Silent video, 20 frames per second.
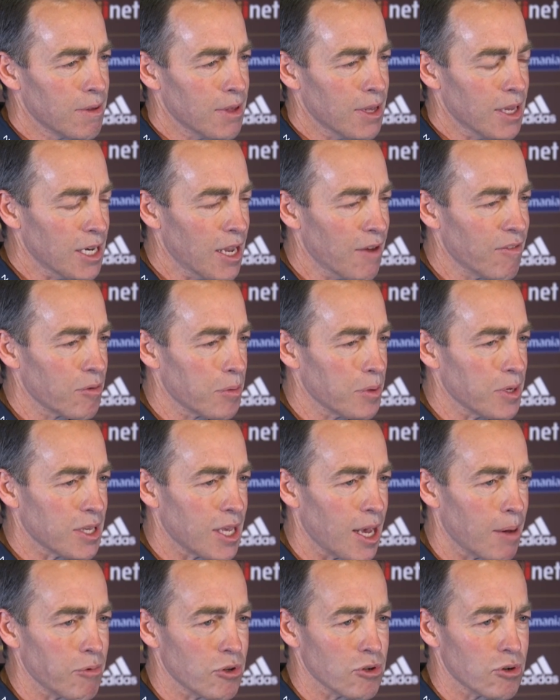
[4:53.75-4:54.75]
inevitably
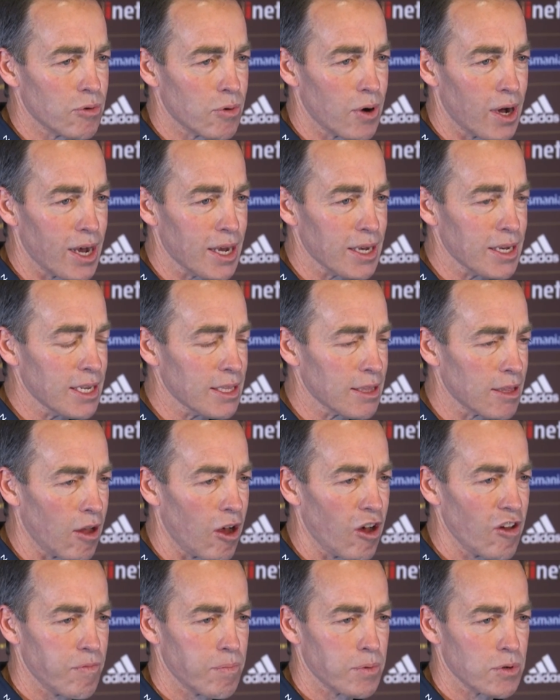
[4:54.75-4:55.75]
come your way in
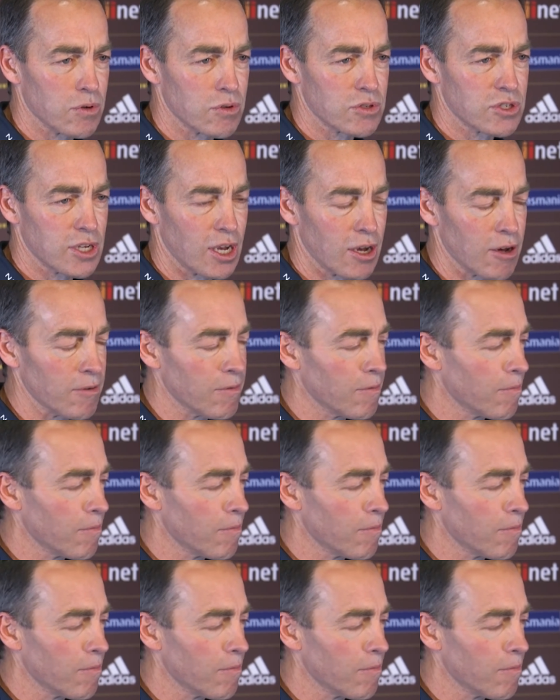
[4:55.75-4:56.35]
life, but also